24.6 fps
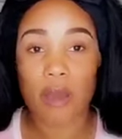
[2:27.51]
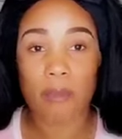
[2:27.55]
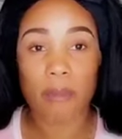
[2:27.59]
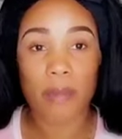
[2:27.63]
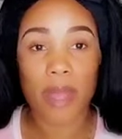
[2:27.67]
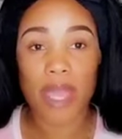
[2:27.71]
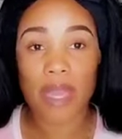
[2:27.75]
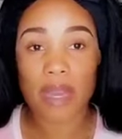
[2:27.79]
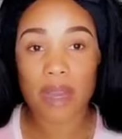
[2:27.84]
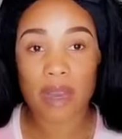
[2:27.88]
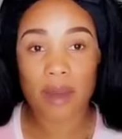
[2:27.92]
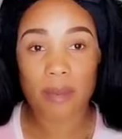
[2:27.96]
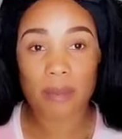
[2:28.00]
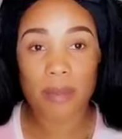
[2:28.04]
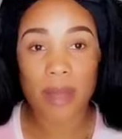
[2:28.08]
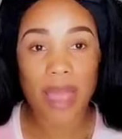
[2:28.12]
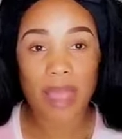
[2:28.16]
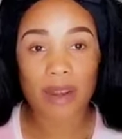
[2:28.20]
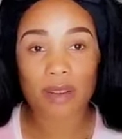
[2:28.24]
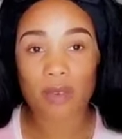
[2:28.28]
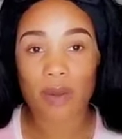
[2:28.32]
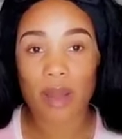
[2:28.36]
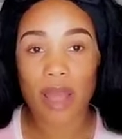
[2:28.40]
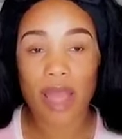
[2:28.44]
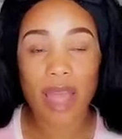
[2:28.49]
makeup,
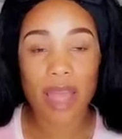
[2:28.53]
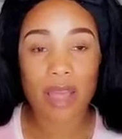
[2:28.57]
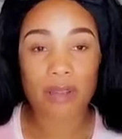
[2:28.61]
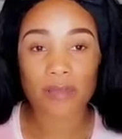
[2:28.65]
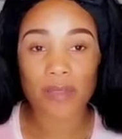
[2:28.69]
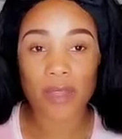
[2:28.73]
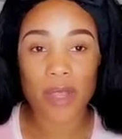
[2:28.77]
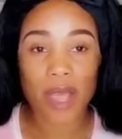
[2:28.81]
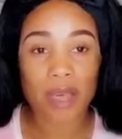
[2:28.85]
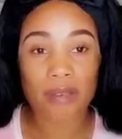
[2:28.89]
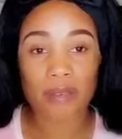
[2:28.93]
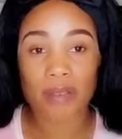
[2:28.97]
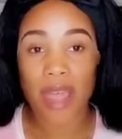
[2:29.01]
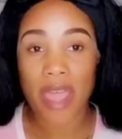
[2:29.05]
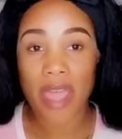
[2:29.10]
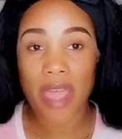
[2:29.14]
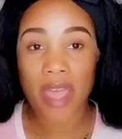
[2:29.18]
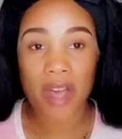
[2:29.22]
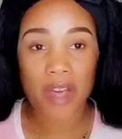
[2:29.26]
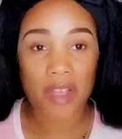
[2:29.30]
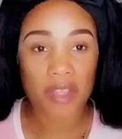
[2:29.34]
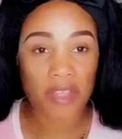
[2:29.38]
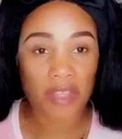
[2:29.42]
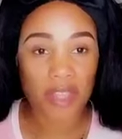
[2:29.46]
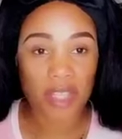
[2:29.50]
I don't have to have a
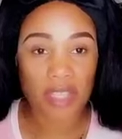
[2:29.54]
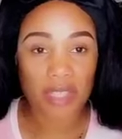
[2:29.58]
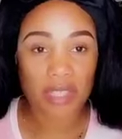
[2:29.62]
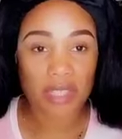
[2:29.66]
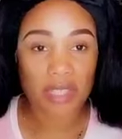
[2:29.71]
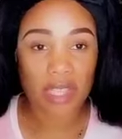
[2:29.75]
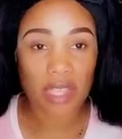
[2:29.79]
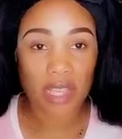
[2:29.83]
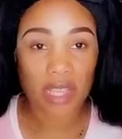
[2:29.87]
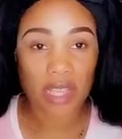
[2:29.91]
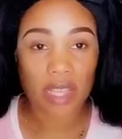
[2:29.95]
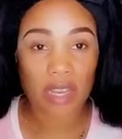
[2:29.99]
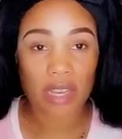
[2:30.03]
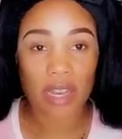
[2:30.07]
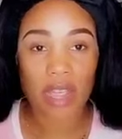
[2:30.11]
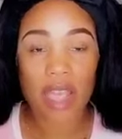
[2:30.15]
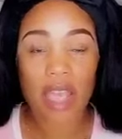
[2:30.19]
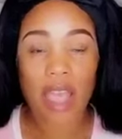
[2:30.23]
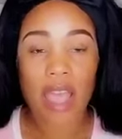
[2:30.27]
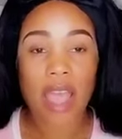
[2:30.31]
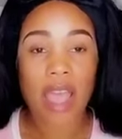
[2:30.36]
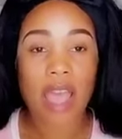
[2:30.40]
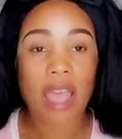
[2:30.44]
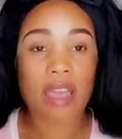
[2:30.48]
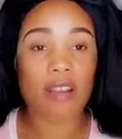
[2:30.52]
healthy skin,
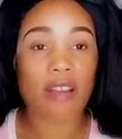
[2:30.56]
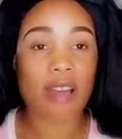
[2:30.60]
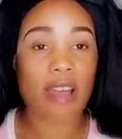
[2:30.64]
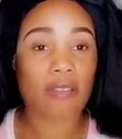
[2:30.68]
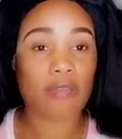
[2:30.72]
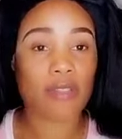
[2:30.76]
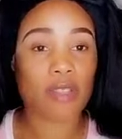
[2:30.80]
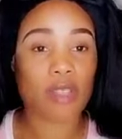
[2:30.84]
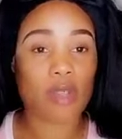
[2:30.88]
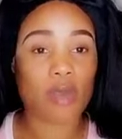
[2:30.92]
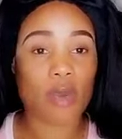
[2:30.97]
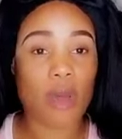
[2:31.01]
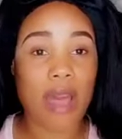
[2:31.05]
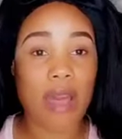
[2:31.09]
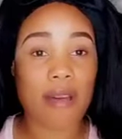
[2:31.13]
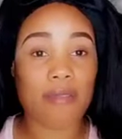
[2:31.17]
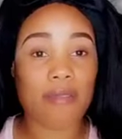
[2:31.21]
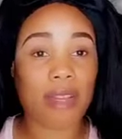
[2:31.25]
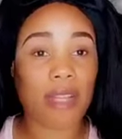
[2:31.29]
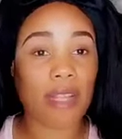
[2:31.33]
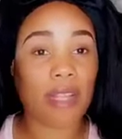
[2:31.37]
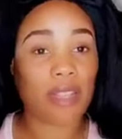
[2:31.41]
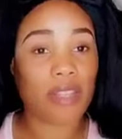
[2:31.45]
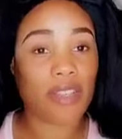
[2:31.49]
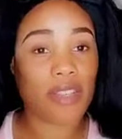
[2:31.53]
I don't have to have
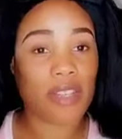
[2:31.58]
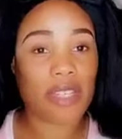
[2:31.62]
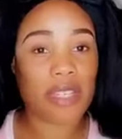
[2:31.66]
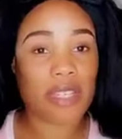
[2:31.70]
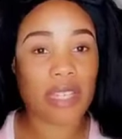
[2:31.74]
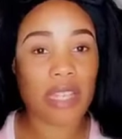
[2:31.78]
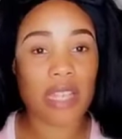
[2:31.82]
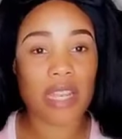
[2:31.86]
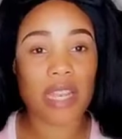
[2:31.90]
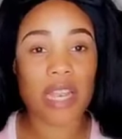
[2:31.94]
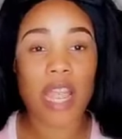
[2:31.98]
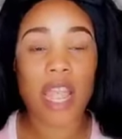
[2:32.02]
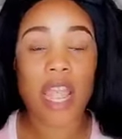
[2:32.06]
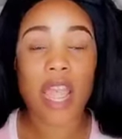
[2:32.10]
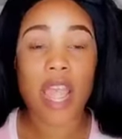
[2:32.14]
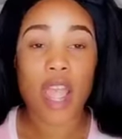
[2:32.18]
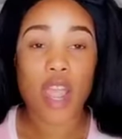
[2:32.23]
a clear skin.